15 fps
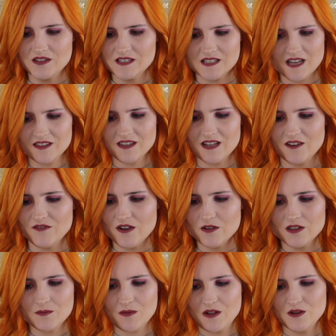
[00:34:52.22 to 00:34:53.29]
these. I think I found
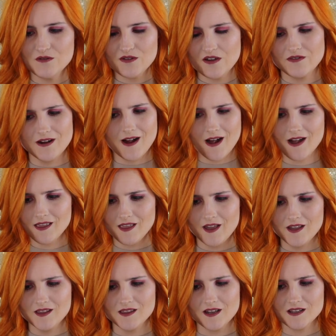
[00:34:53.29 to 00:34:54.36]
like my new favorite
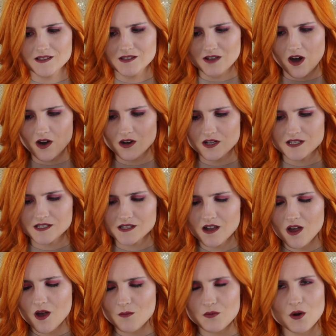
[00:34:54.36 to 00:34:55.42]
highlight in that Tarte
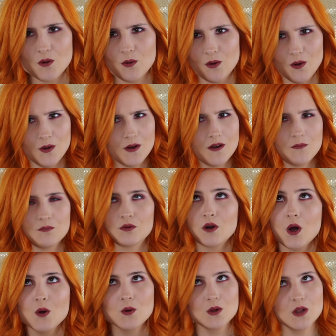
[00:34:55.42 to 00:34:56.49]

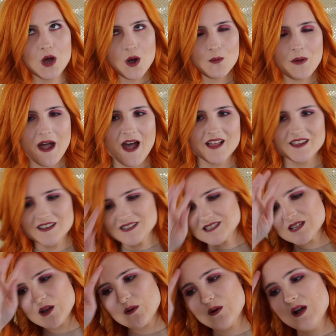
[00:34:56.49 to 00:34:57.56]
Pro Glow palette.
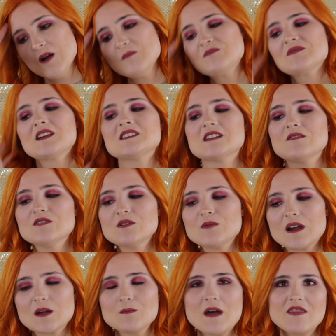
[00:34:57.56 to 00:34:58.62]
So I definitely
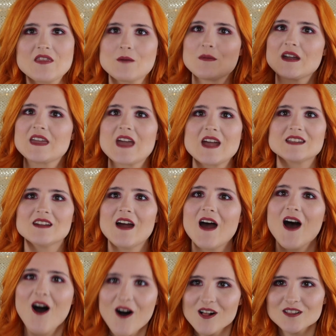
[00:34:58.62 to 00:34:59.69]
recommend them. Again,
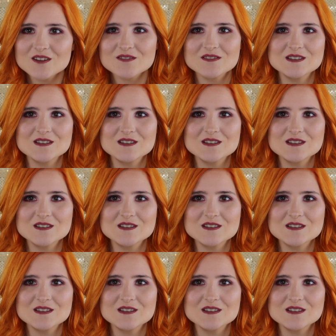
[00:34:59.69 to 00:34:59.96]
all of